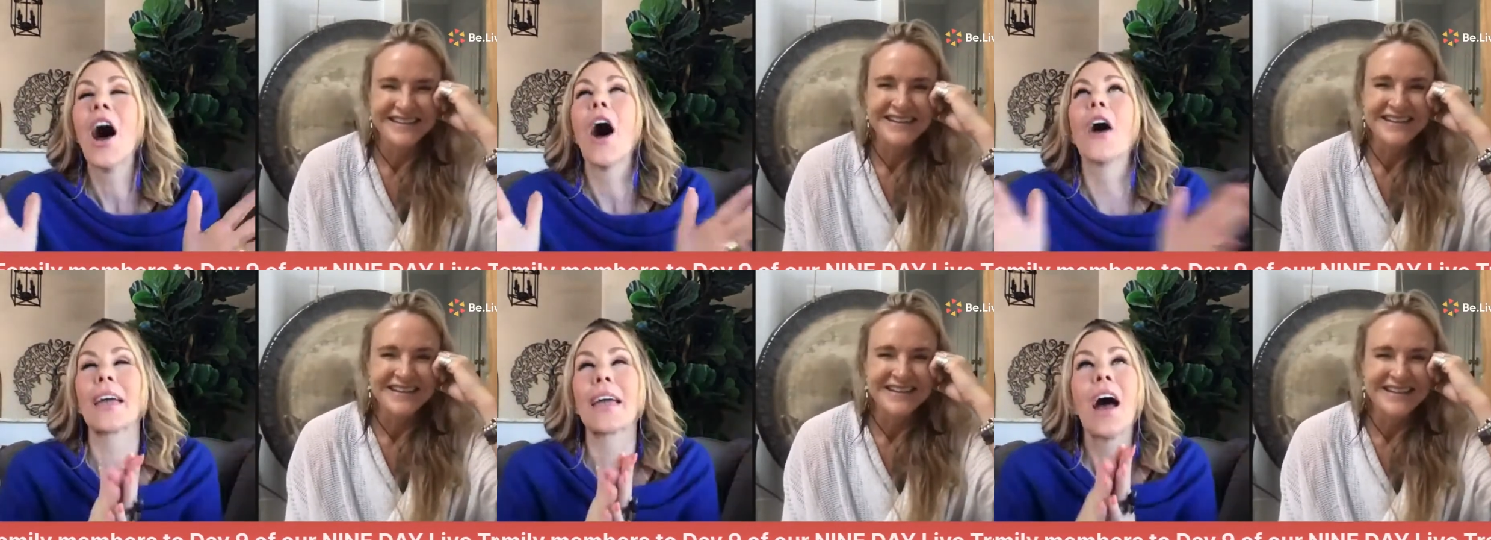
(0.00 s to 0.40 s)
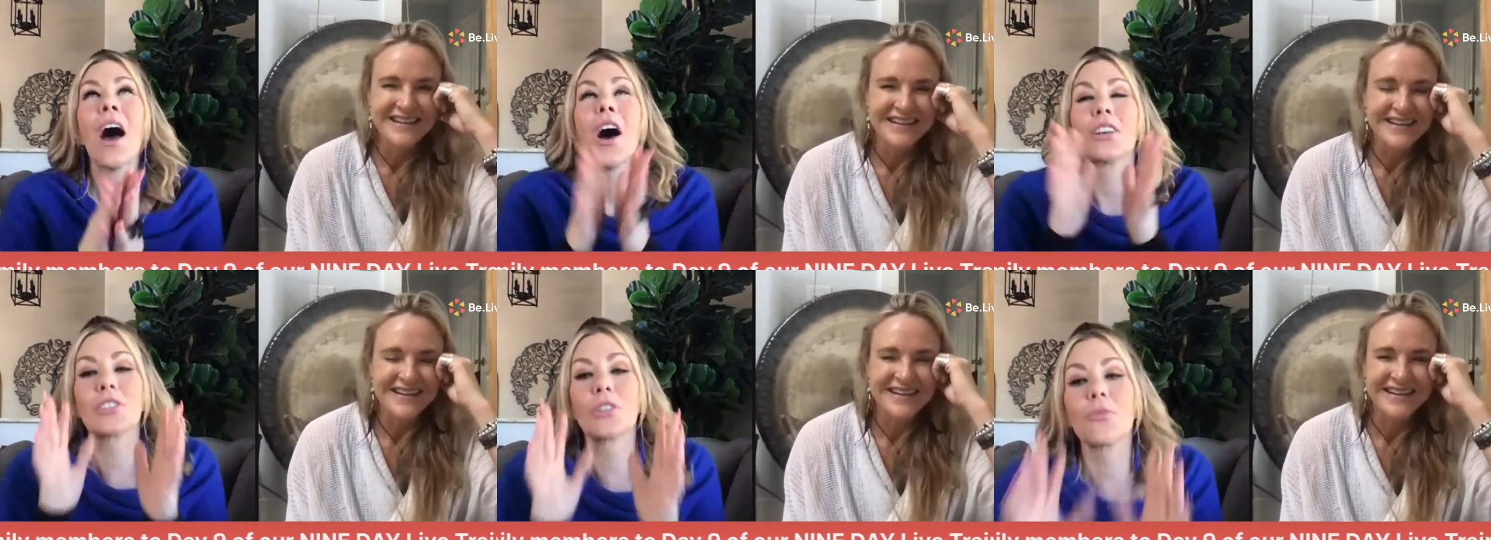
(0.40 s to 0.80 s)
Speaker 1: Okay,
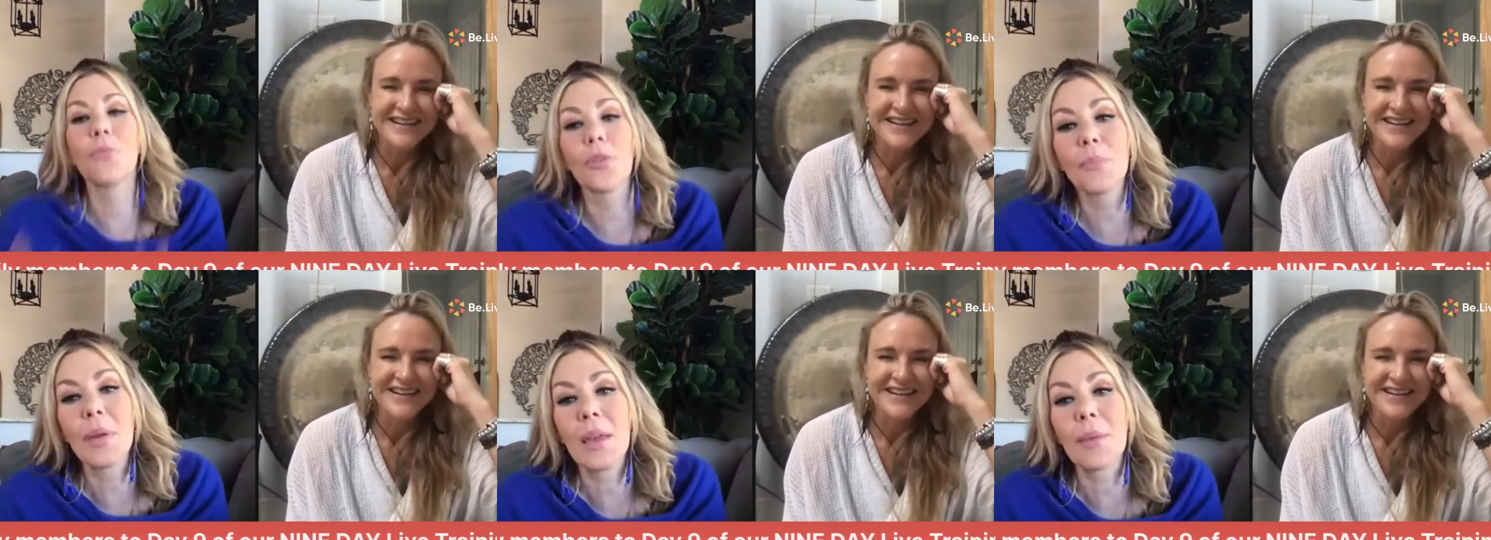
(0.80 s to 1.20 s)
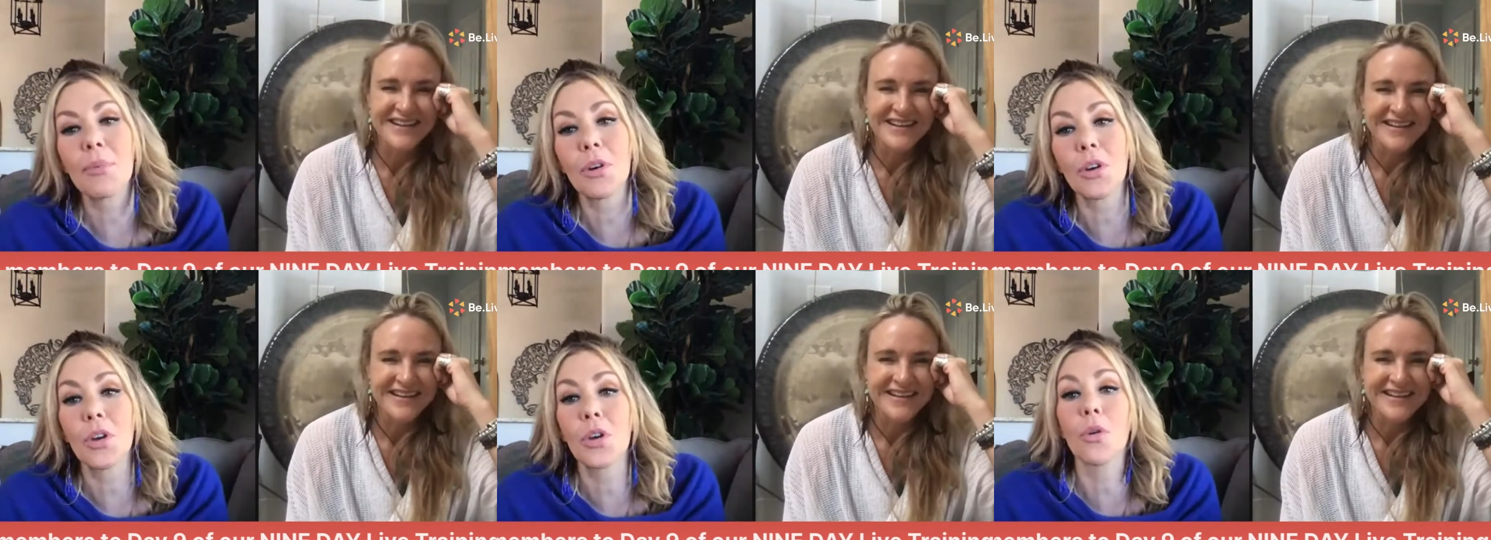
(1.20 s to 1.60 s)
so for
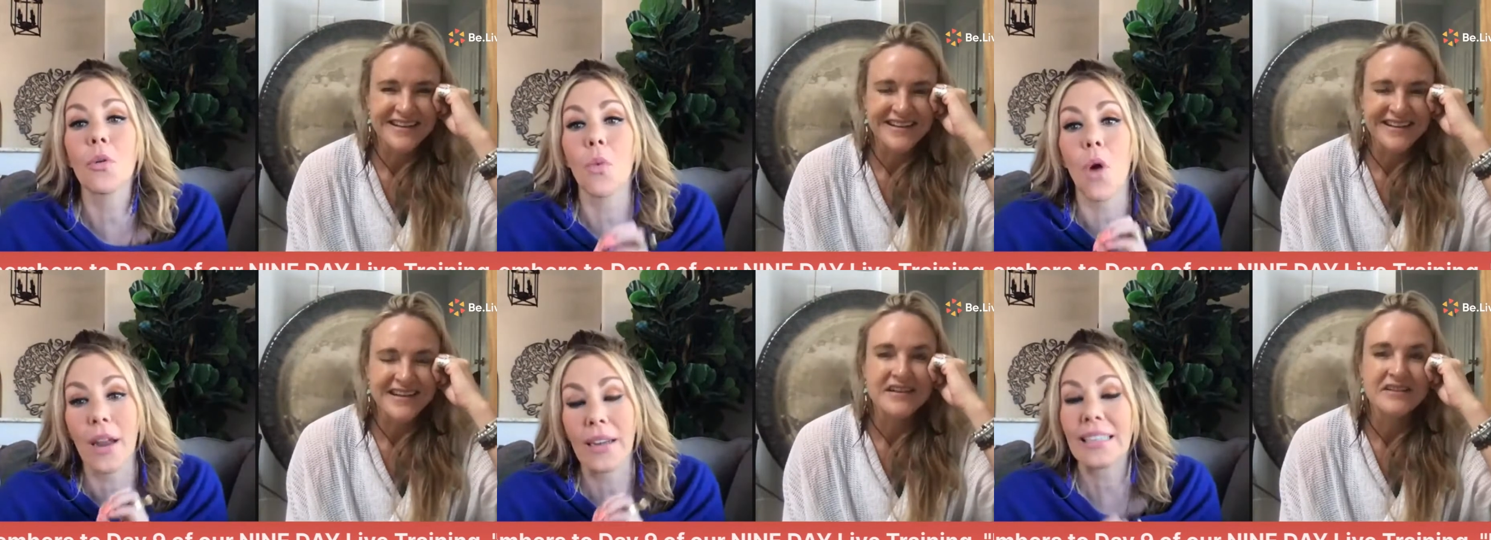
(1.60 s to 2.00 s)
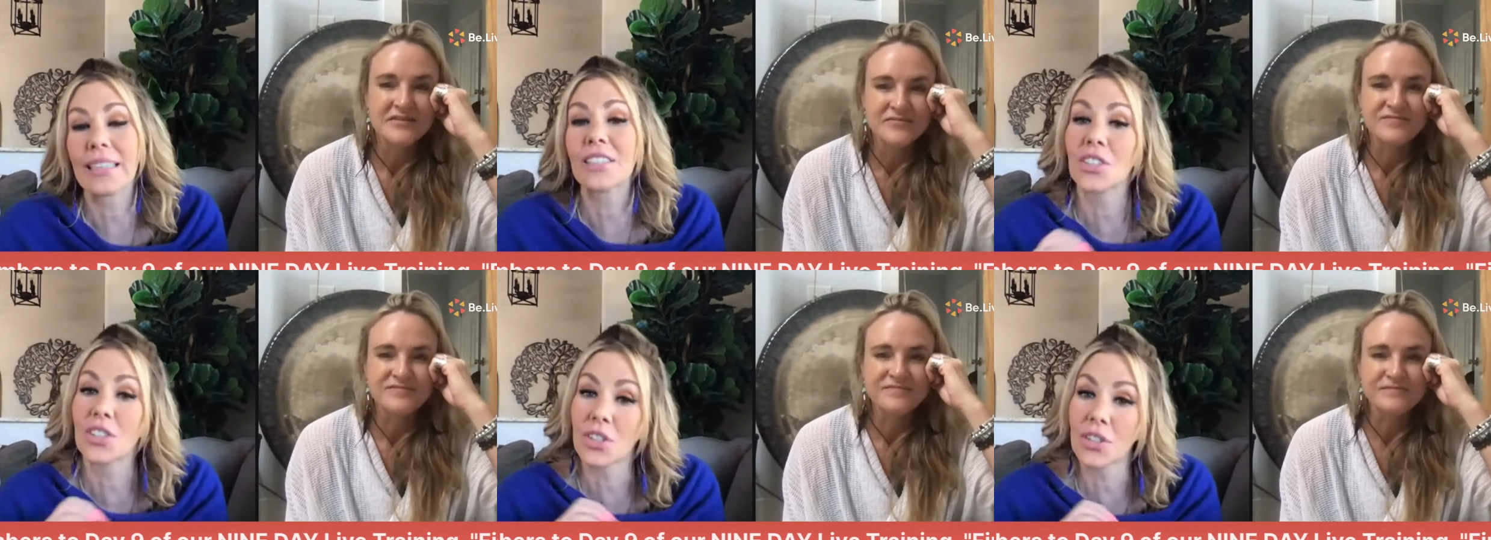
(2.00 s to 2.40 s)
people who are wanting
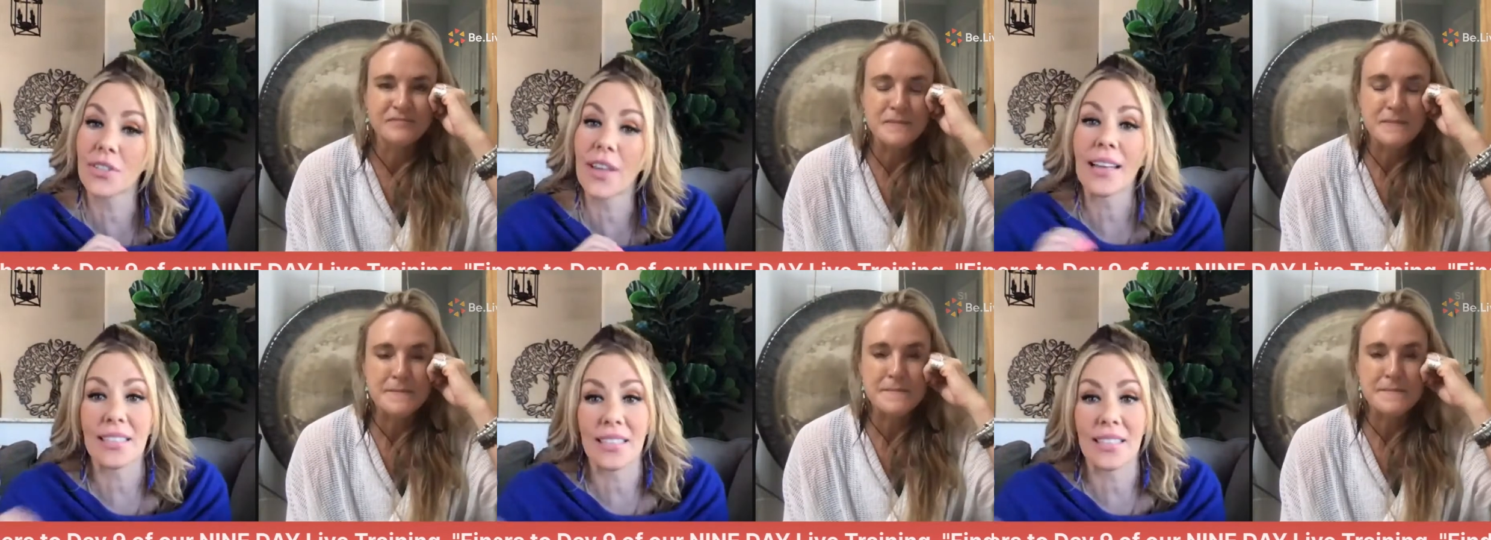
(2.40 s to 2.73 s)
to do that